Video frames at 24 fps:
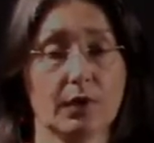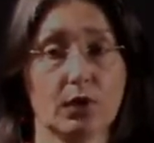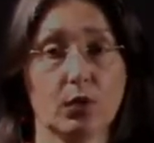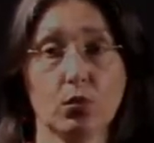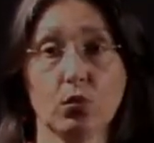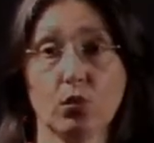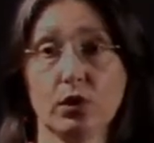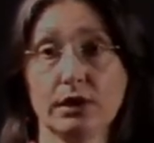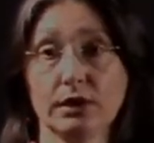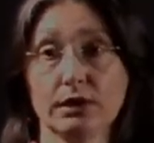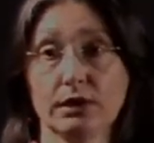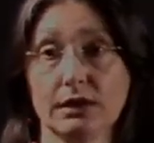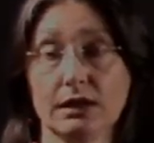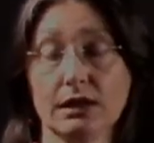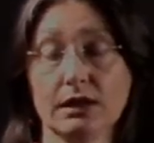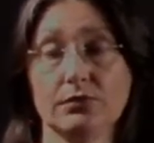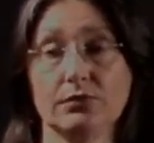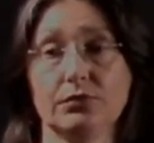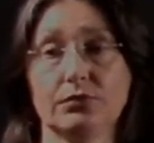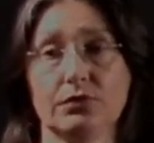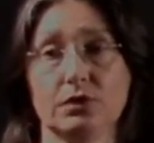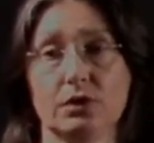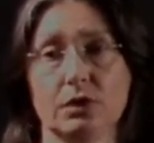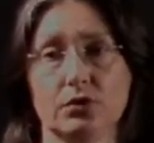would
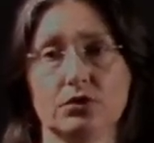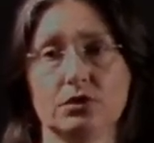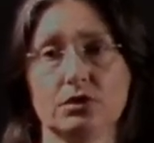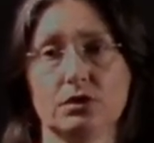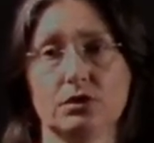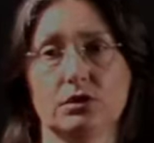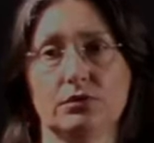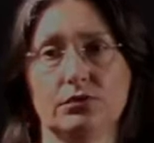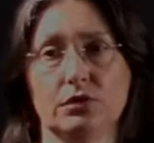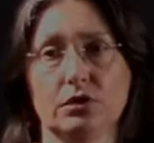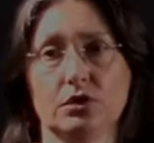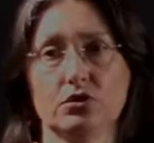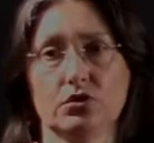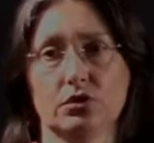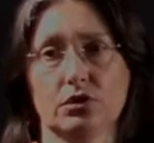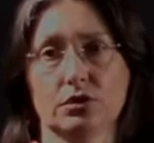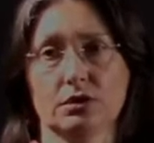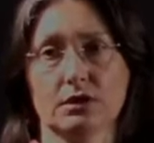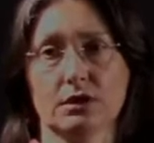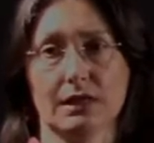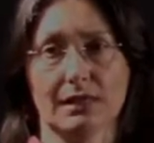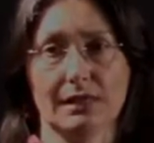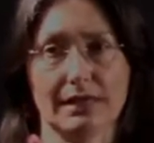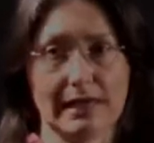give those
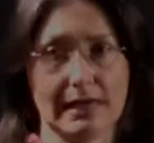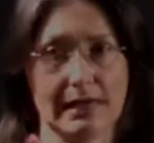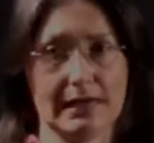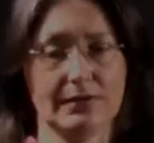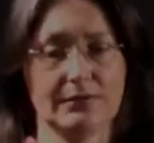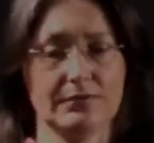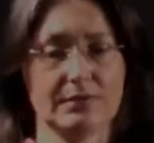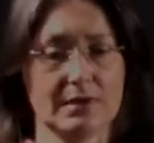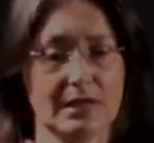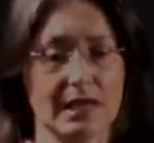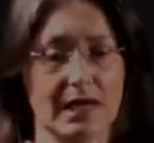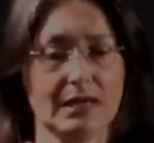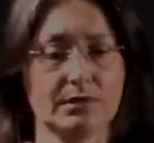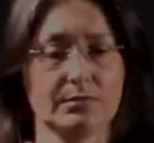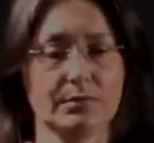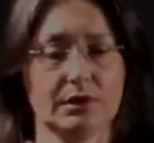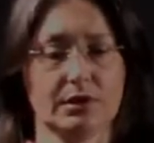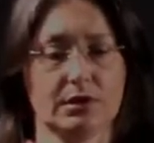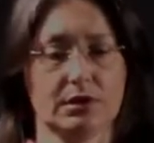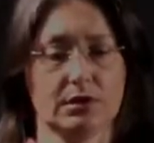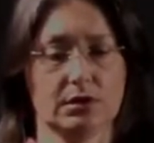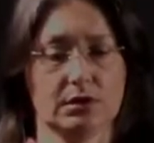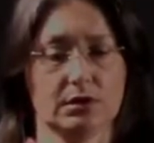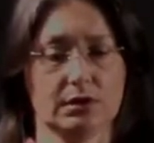individuals that have that
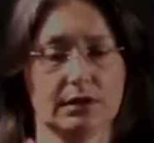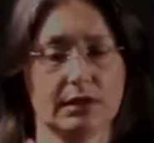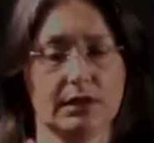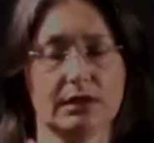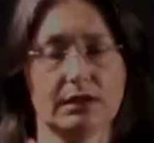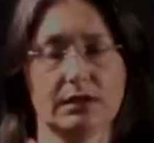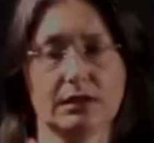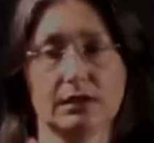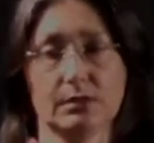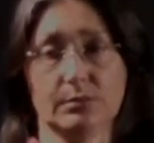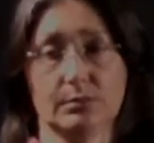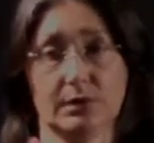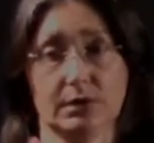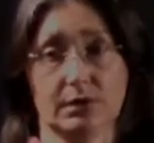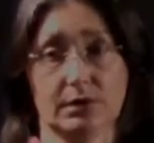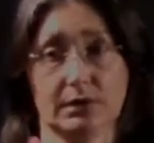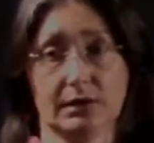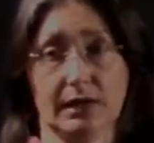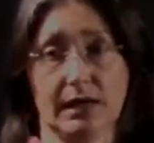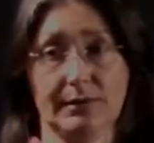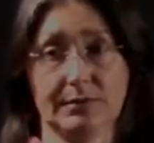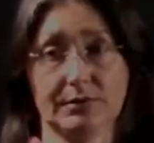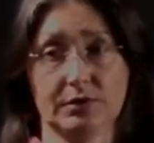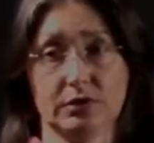particular heritable
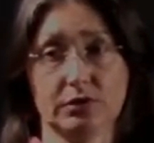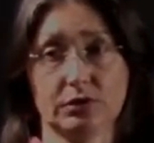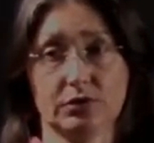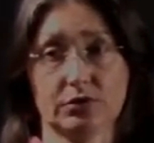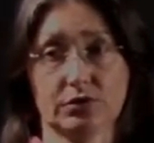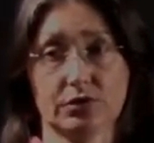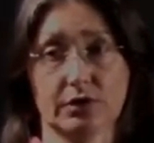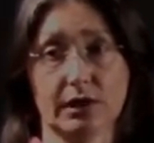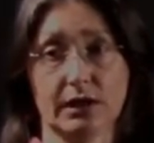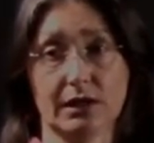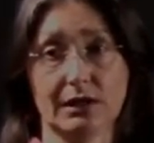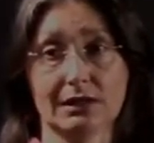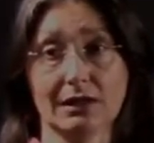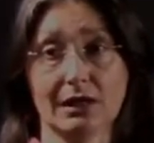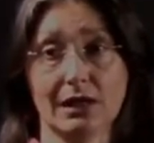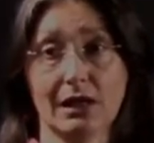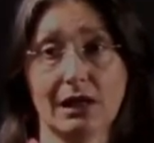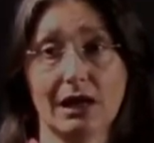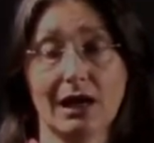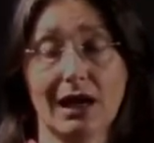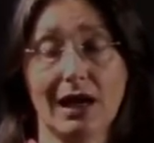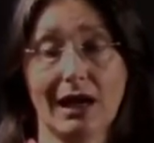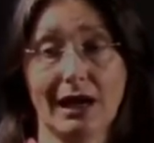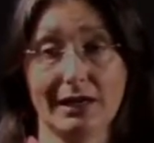adaptive trait
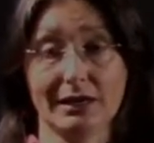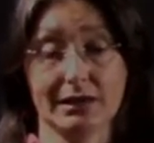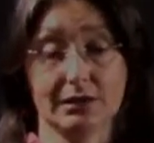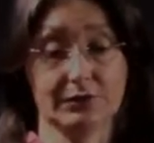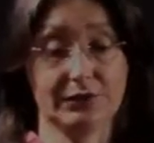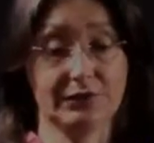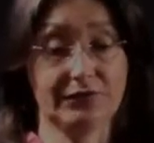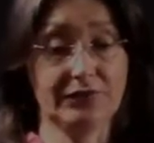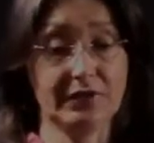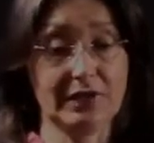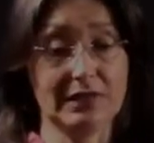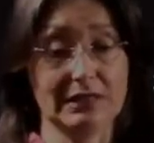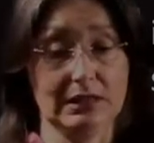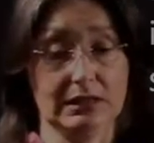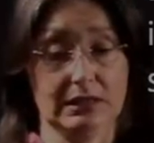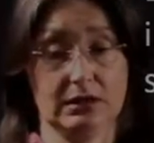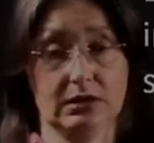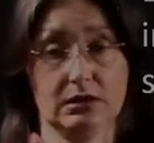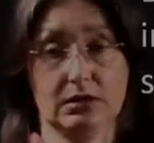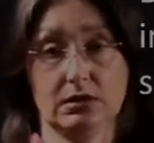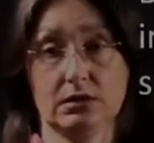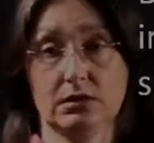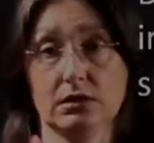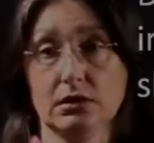higher
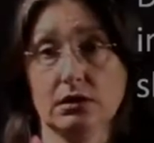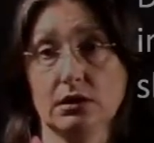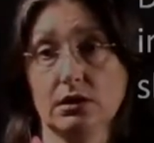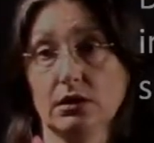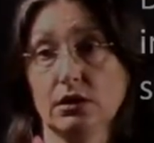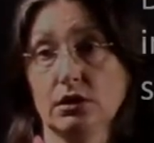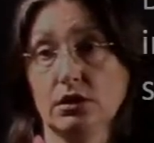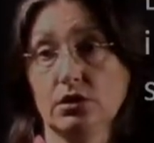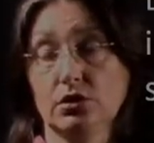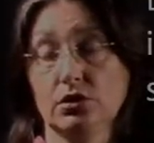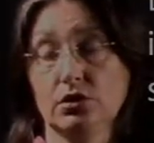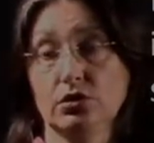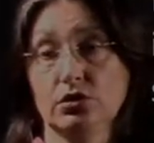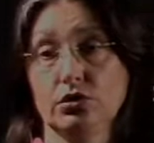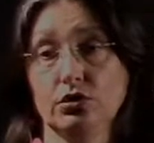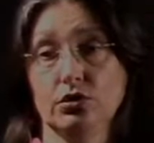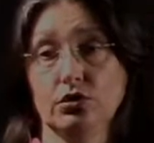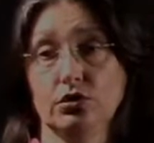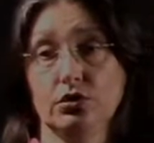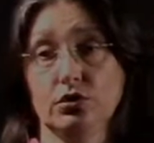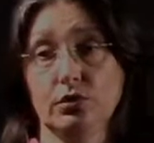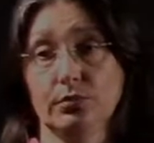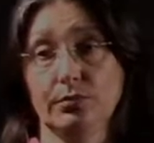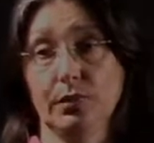fitness
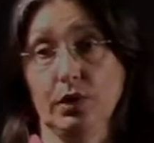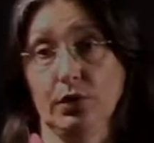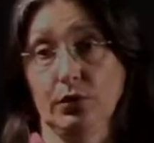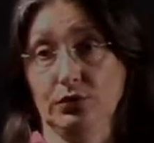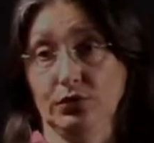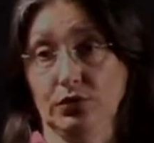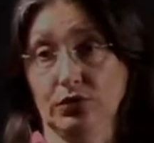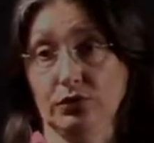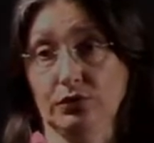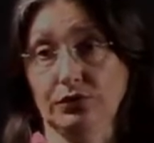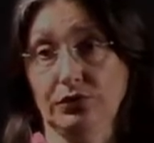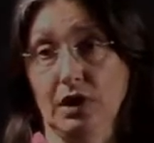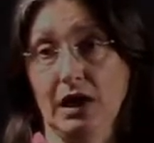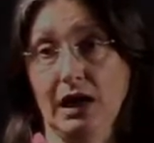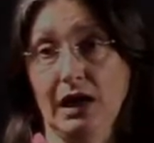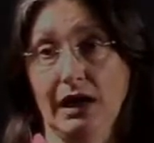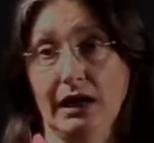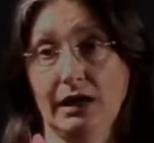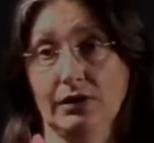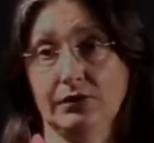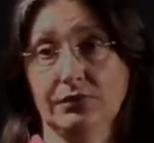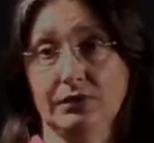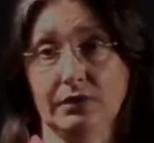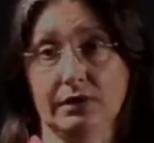to both
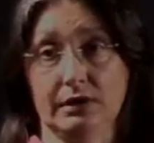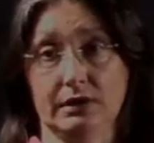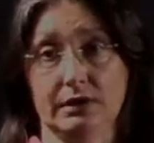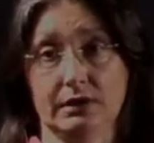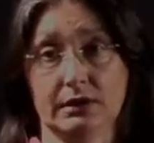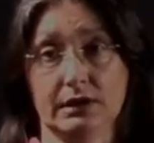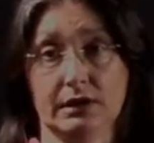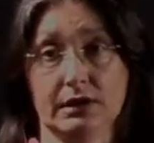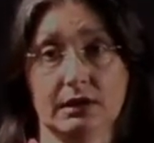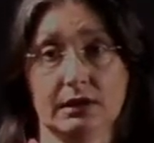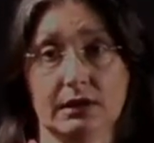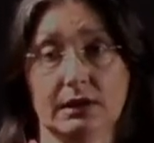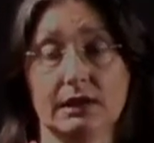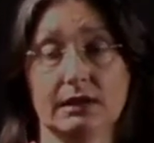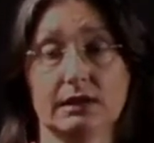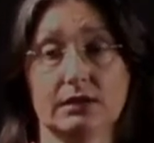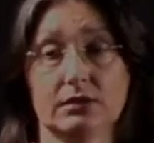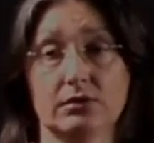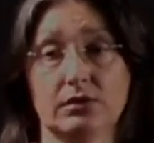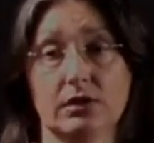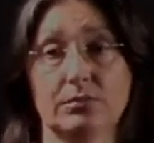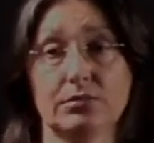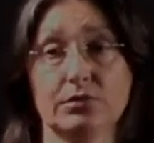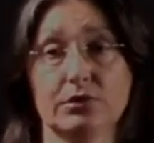survive and then
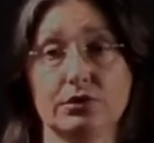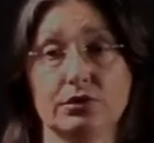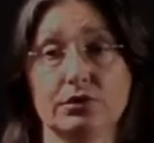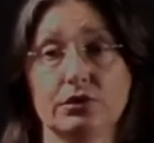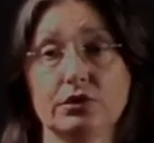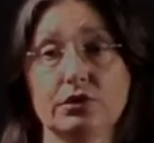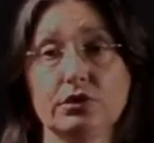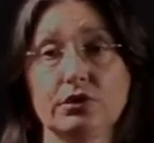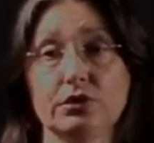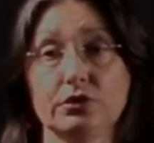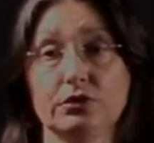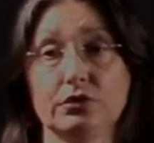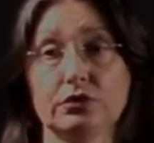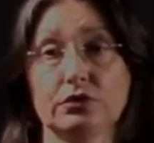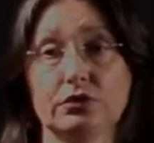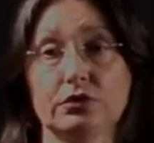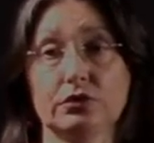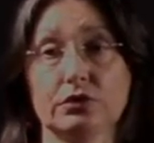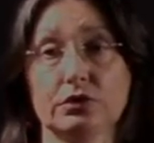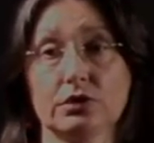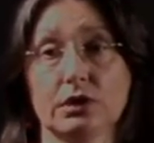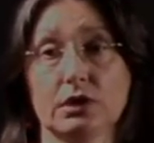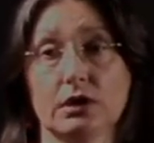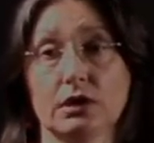later
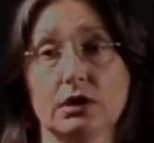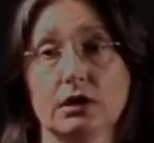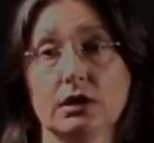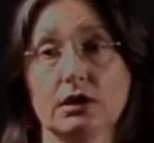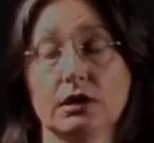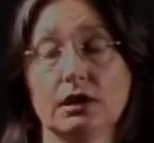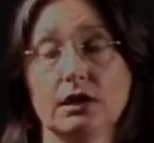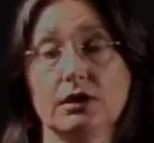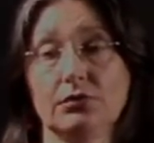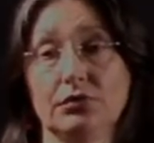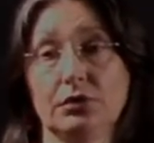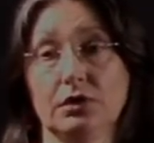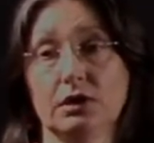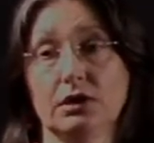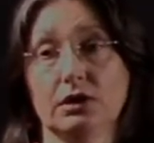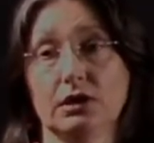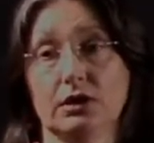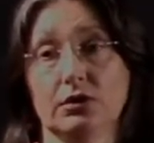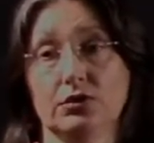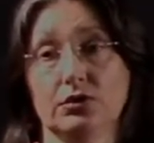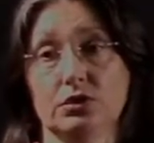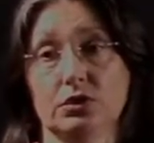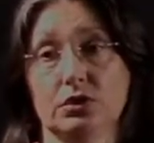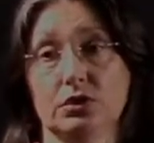reproduce, giving
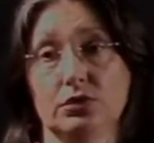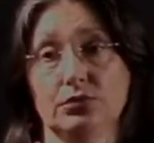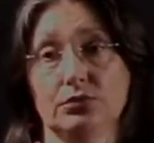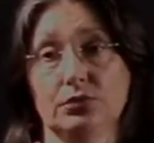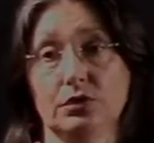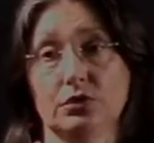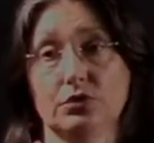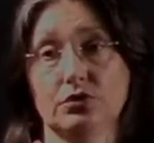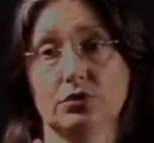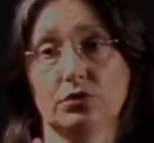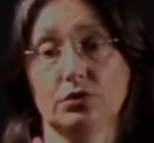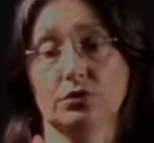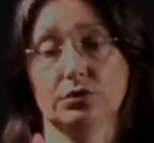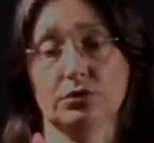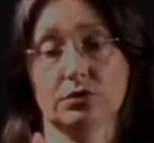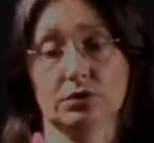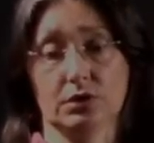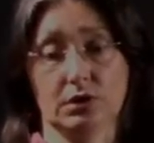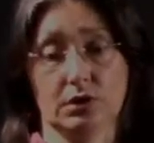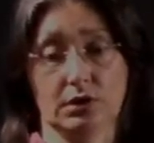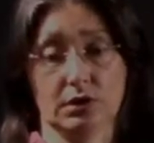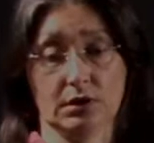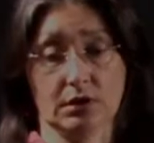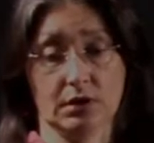those individuals
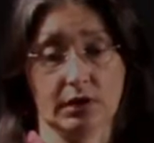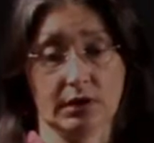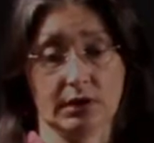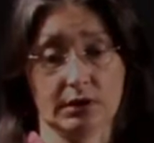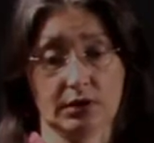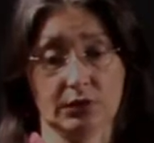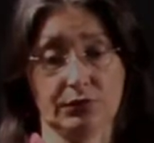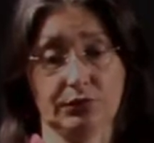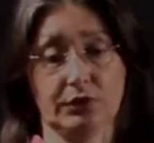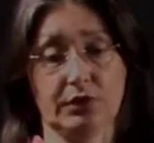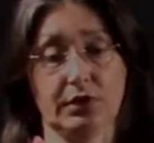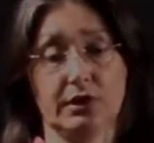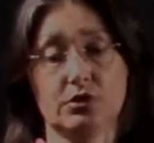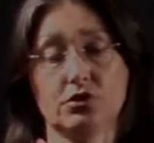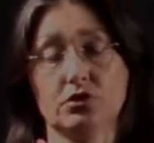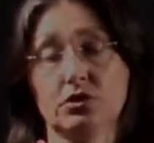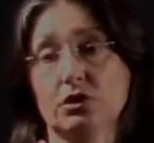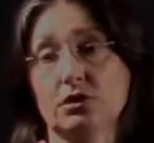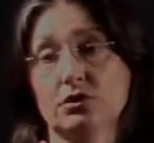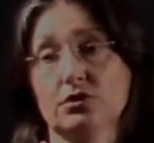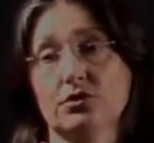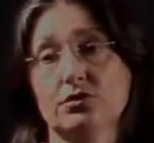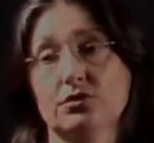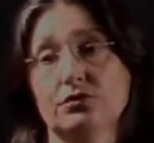a
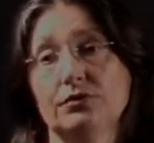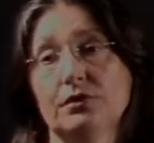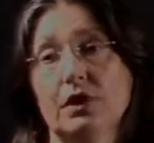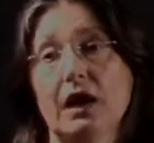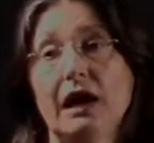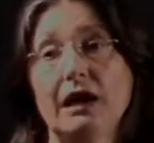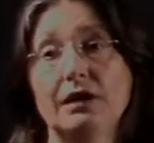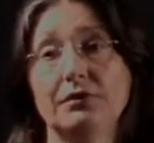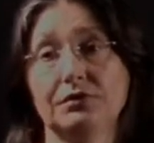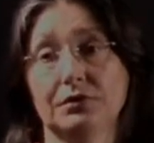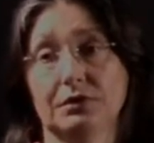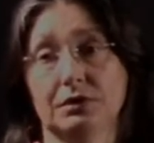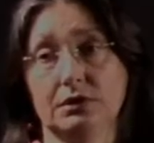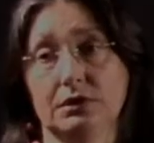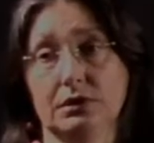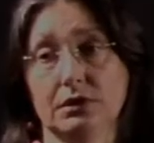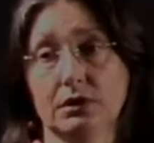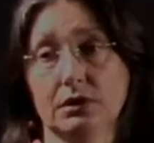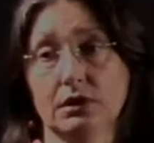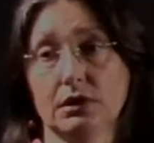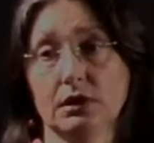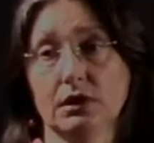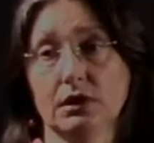differential survival